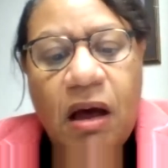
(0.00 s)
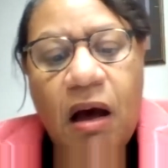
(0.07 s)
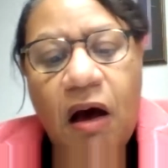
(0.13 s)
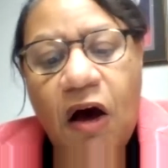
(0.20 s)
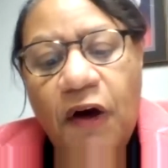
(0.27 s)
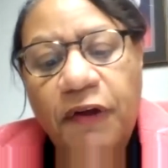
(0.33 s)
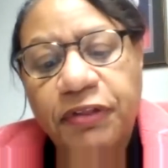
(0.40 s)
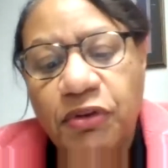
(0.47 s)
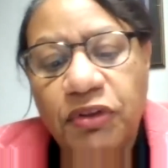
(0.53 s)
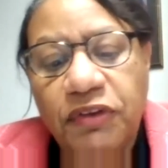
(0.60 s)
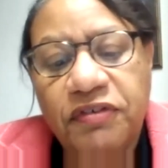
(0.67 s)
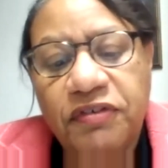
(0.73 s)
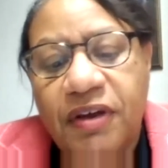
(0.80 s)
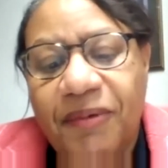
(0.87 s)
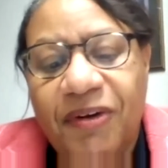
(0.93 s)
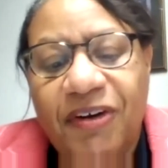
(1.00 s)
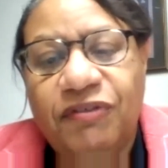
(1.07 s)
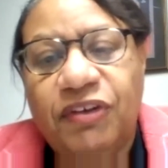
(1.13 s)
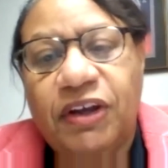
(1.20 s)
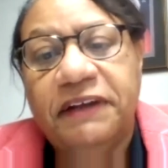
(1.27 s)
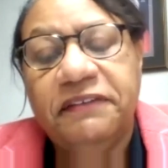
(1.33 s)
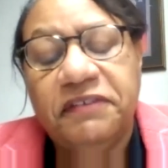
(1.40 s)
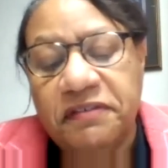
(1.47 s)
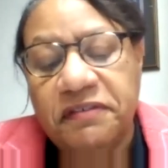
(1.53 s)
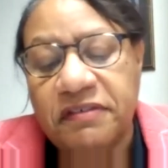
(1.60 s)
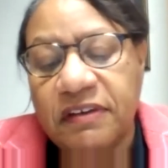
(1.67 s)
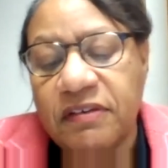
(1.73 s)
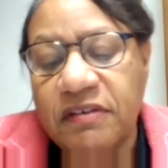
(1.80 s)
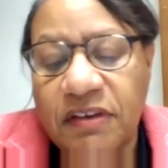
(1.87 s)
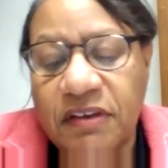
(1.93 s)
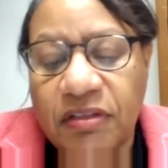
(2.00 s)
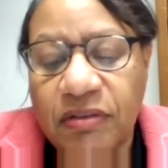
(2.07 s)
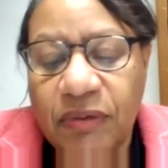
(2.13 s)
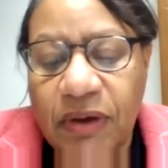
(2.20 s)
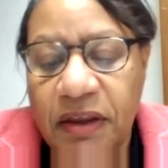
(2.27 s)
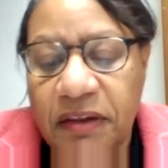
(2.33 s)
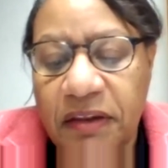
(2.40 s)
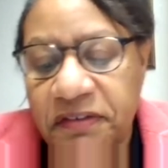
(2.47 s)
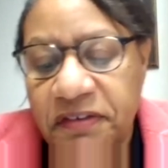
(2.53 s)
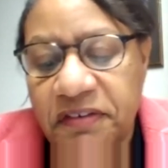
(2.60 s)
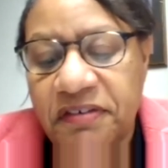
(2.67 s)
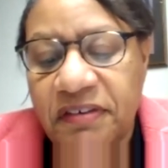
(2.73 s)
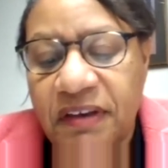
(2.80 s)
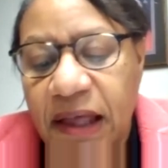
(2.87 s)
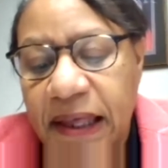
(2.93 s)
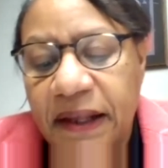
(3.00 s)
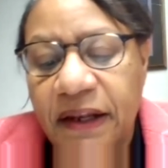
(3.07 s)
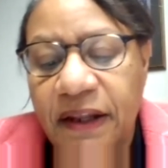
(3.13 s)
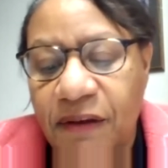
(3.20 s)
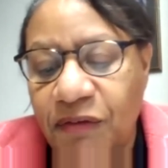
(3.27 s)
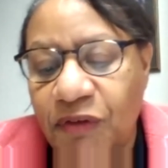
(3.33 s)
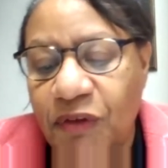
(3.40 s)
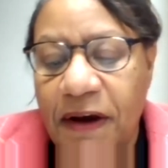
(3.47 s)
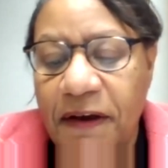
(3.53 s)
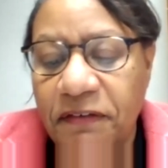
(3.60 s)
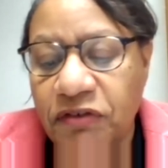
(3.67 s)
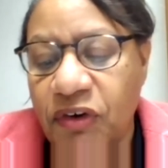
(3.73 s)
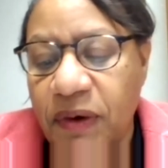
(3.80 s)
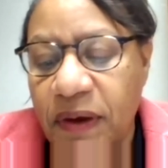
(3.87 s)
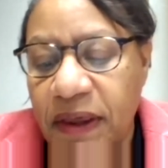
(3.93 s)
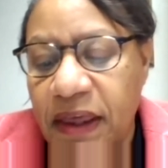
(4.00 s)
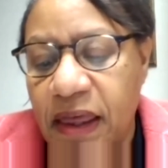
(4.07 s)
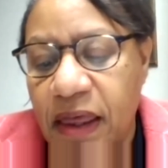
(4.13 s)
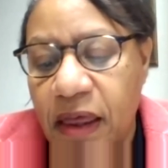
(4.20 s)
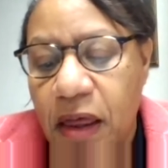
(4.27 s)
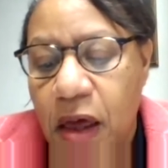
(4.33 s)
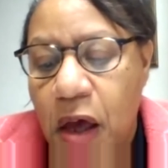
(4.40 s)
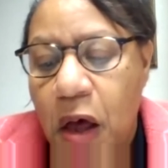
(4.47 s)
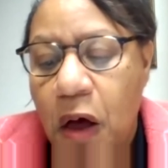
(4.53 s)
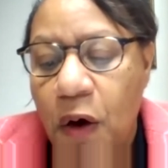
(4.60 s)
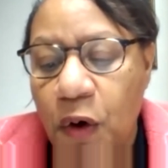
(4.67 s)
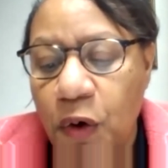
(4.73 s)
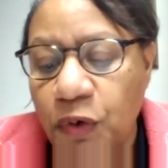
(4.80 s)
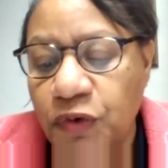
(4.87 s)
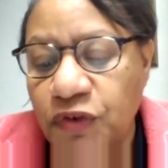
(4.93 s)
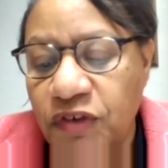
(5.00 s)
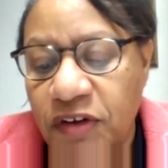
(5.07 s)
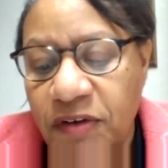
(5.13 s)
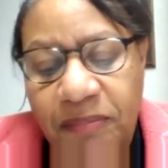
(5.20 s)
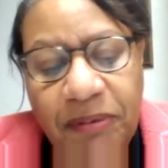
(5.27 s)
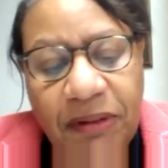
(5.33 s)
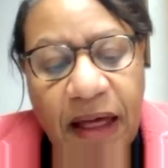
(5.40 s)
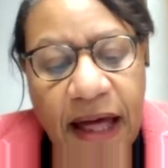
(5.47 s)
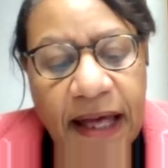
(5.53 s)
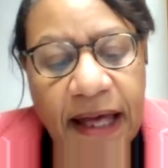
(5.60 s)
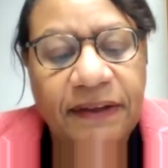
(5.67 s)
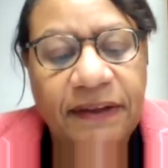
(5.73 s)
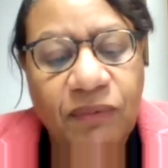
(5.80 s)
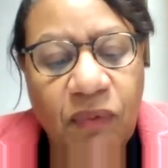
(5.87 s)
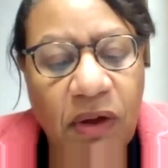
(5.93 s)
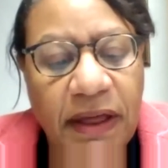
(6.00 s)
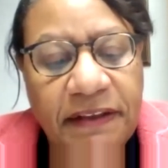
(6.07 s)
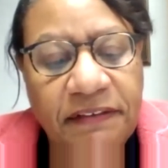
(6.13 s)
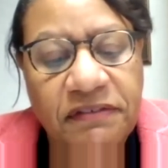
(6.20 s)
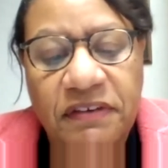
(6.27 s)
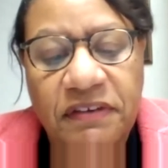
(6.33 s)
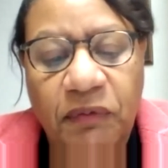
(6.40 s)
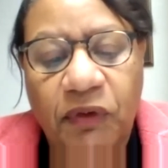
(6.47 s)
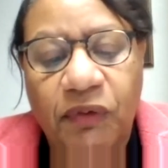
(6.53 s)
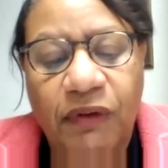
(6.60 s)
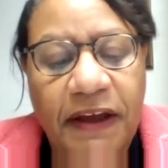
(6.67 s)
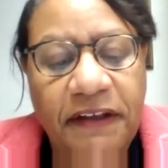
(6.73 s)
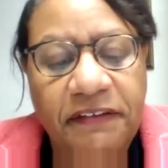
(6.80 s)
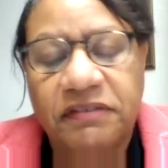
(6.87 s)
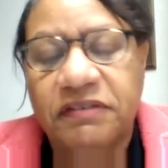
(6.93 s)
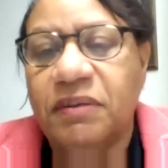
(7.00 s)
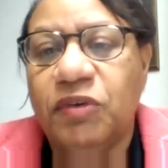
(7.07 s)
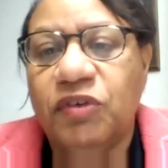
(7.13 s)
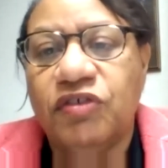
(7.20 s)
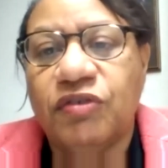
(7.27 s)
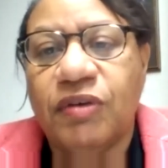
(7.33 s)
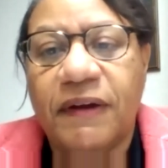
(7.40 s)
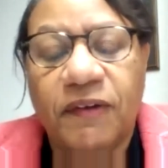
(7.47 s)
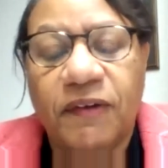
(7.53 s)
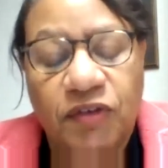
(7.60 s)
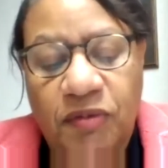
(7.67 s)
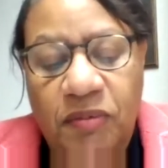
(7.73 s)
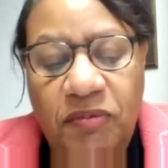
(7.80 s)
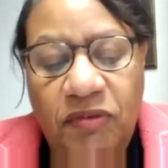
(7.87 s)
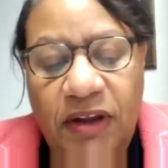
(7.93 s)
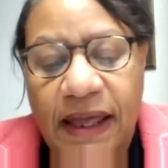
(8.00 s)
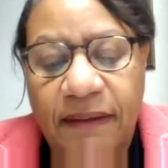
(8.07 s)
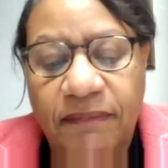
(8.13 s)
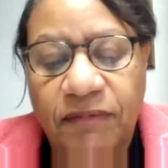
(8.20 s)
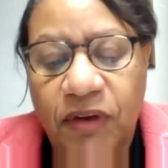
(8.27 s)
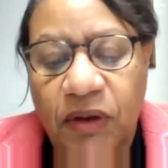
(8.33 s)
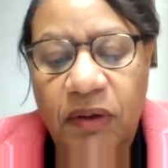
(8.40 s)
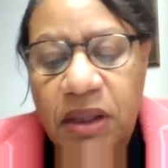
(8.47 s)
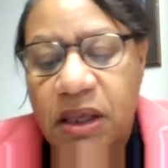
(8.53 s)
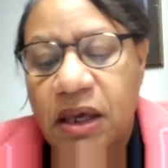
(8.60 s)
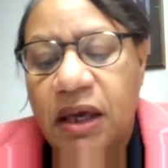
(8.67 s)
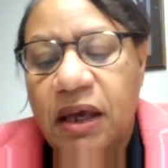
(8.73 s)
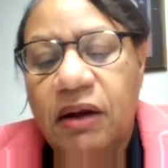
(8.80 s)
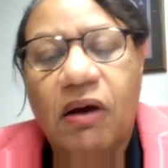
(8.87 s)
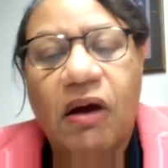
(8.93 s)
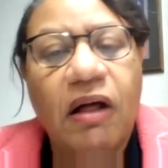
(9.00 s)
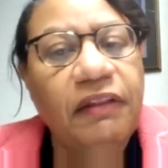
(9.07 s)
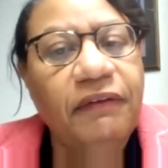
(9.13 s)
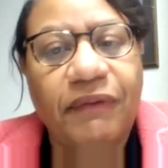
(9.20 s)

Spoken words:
All through the summer of 1963, the Society of Christ Our King hosted Black and white civil rights demonstrators from Danville and all